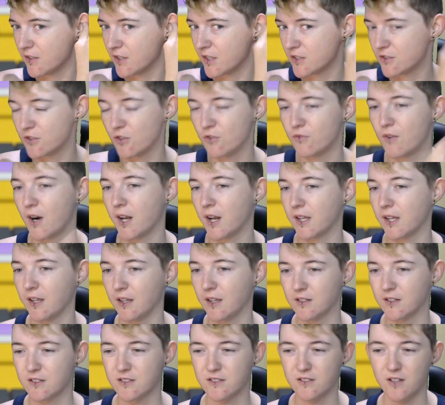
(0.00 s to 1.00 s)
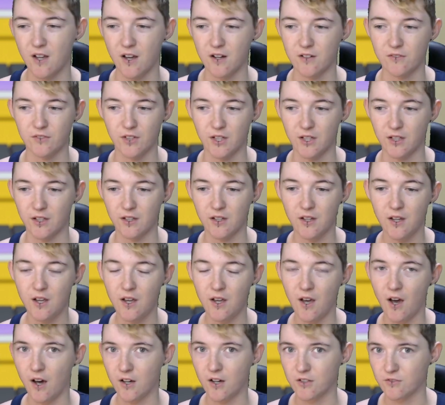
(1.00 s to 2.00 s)
There's no ranking. It's kind of like
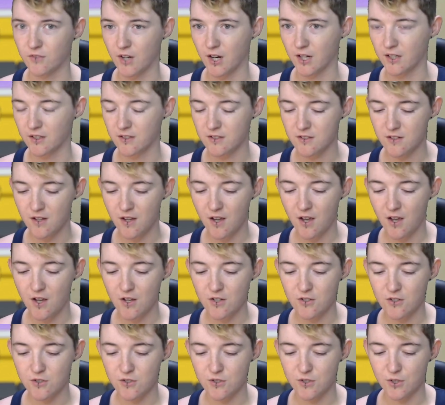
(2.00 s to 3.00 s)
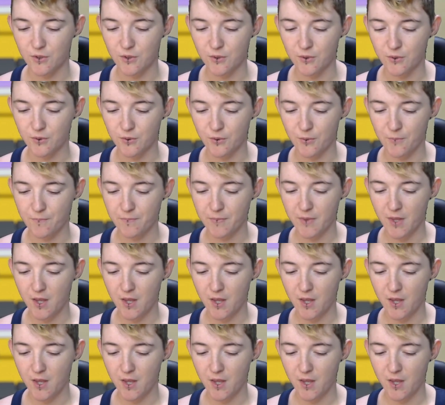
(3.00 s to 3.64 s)
unranked. So